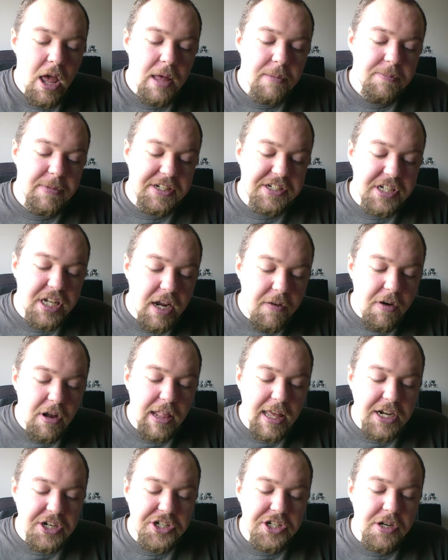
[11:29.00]

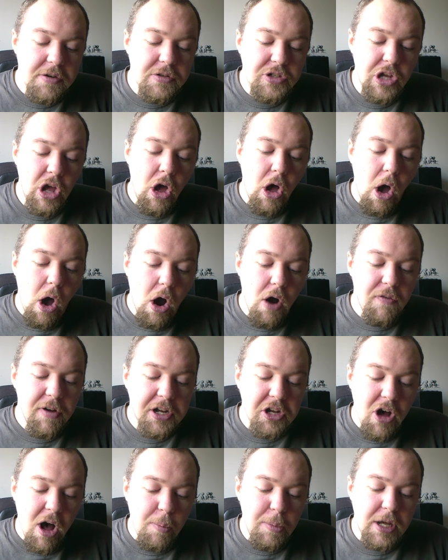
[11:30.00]
Material issues over
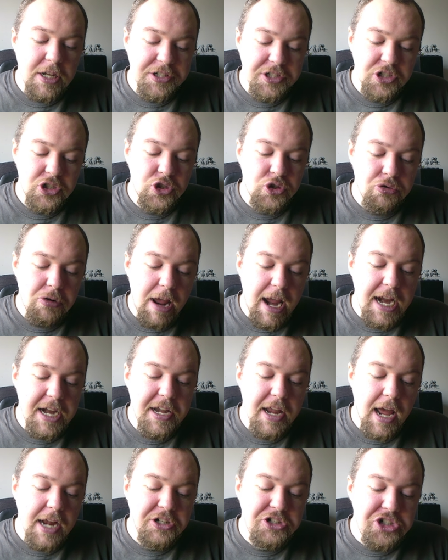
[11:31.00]
commerce,
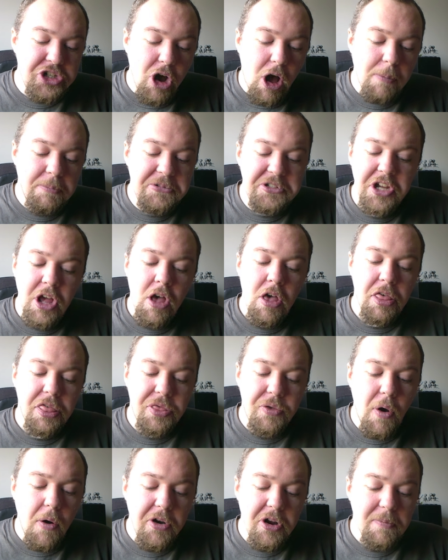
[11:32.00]
trade and jobs
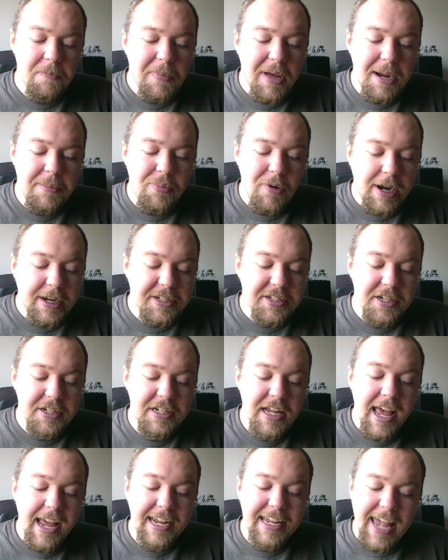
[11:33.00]
thrown up by Brexit
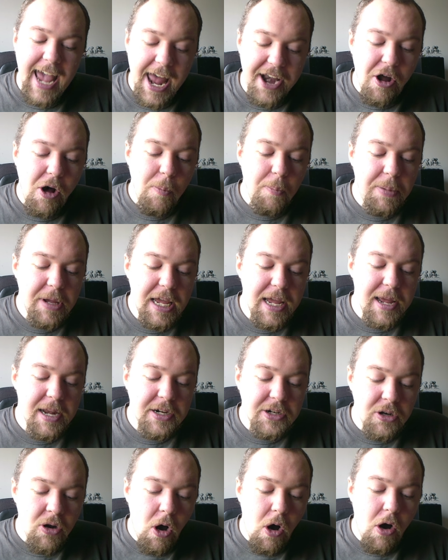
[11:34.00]
cannot be
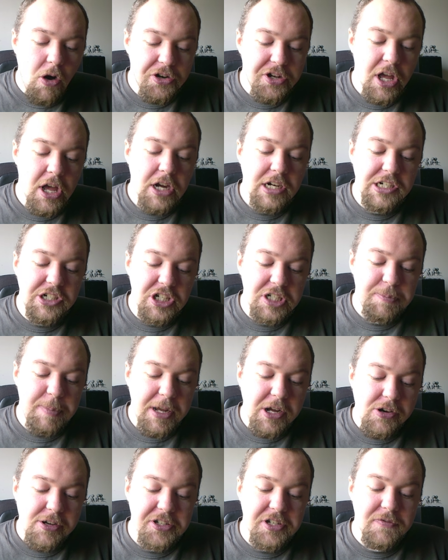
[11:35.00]
ignored just
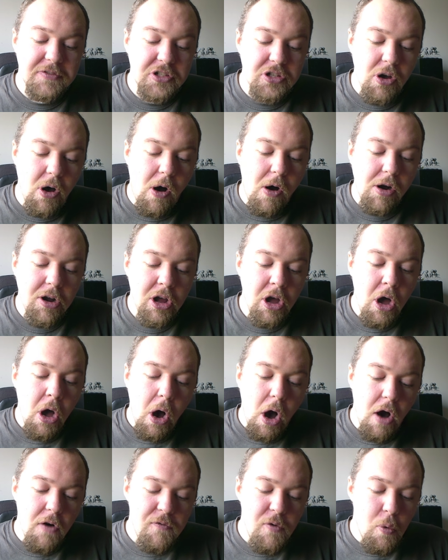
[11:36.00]
because of talk
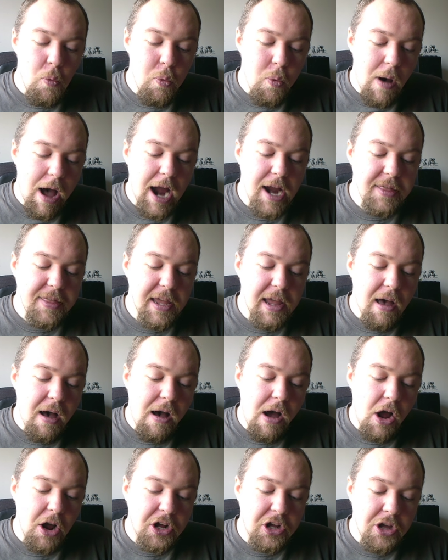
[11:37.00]
of why they
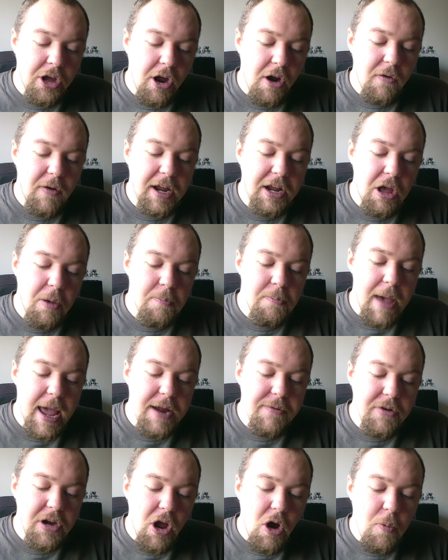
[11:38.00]
are occurring may
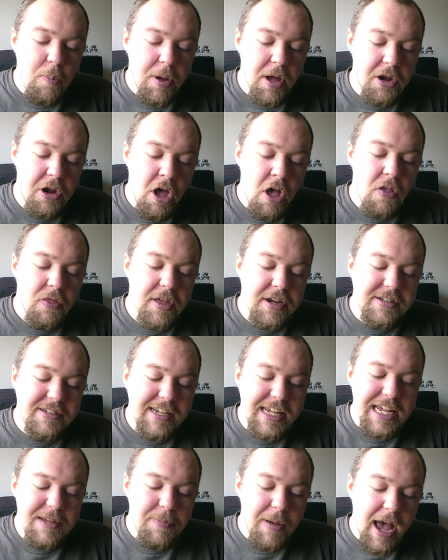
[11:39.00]
reopen the
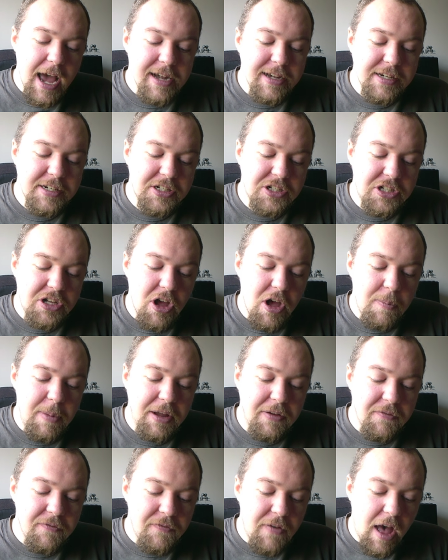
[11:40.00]
deep and
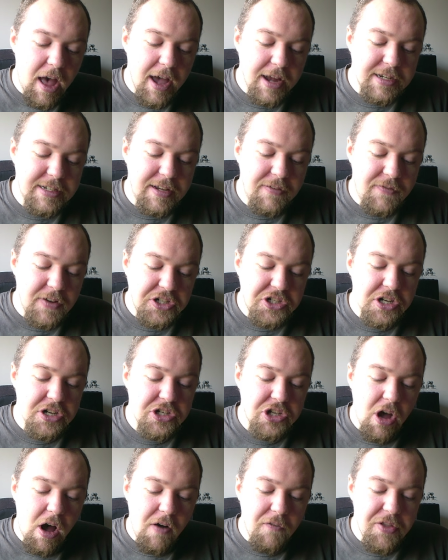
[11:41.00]
disturbing
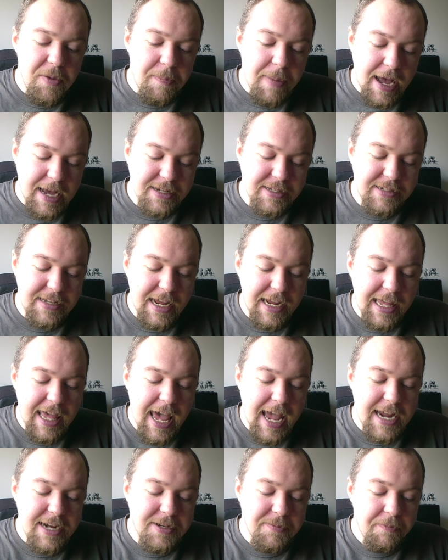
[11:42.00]
divisions of the past
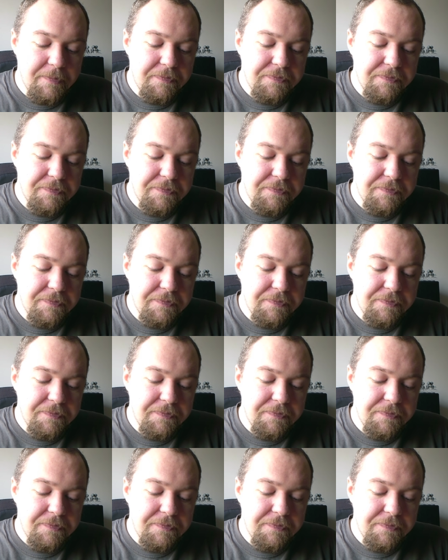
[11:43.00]
decade.